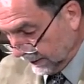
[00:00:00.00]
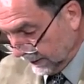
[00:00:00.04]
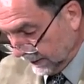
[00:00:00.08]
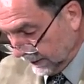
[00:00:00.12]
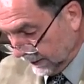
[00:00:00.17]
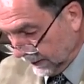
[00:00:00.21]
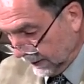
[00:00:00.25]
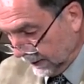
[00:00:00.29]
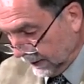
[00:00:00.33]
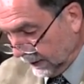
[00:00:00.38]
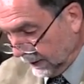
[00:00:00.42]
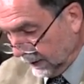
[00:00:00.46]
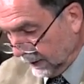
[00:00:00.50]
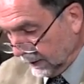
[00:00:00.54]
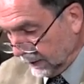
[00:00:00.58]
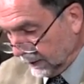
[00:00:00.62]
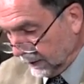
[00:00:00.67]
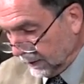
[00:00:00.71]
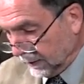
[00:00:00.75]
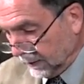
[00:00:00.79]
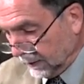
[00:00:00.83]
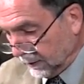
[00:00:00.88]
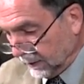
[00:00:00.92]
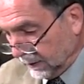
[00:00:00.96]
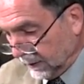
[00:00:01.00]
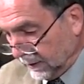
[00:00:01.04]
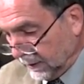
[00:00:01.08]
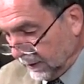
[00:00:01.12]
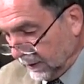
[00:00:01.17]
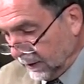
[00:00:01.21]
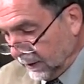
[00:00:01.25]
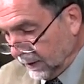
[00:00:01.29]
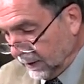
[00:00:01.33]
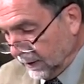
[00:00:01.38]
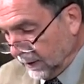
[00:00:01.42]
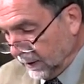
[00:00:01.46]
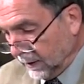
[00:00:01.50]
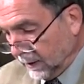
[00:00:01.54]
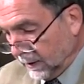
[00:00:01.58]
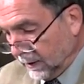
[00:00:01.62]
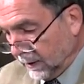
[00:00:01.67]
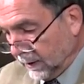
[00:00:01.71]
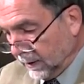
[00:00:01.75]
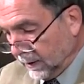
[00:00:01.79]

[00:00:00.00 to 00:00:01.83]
Nothing is said.